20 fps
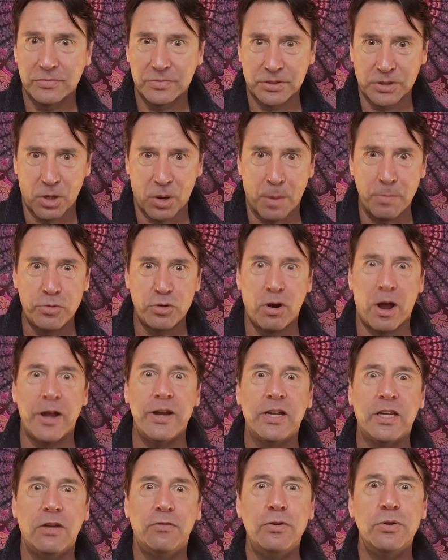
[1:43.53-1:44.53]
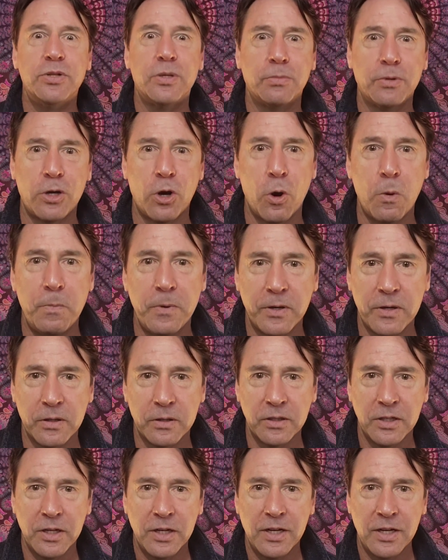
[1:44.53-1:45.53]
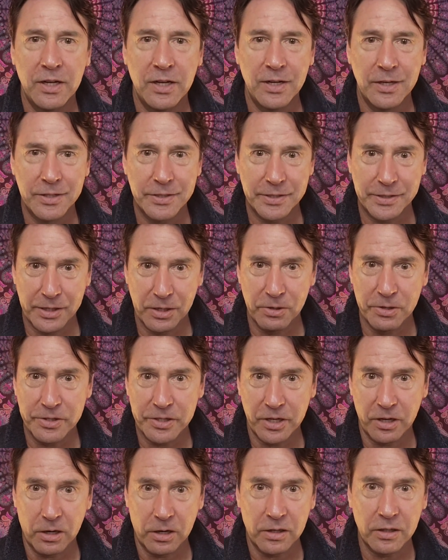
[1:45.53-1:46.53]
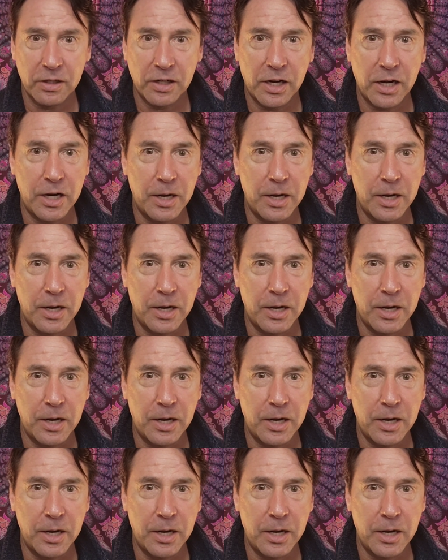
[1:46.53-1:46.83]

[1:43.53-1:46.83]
So I'm trying to give you some coping skills here.